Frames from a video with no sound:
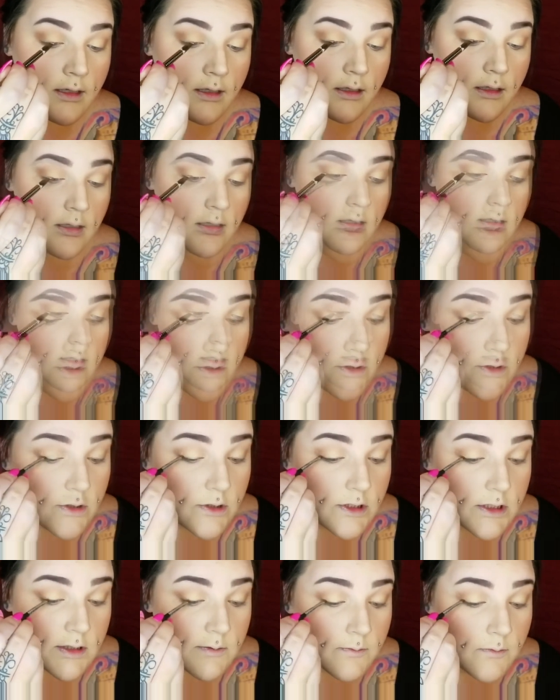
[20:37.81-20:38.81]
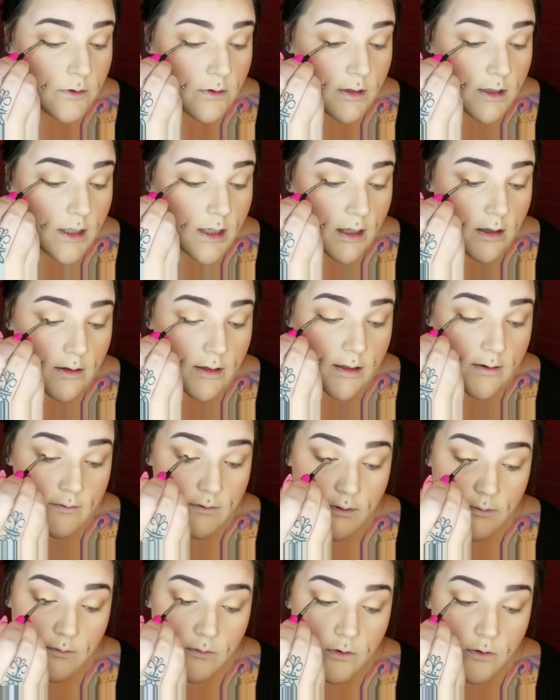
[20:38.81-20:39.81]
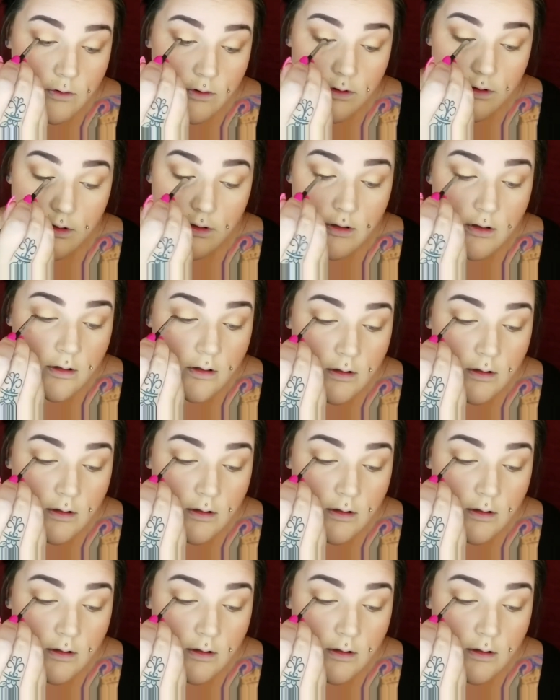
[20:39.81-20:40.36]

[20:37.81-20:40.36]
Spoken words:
I should just smoke it out even more.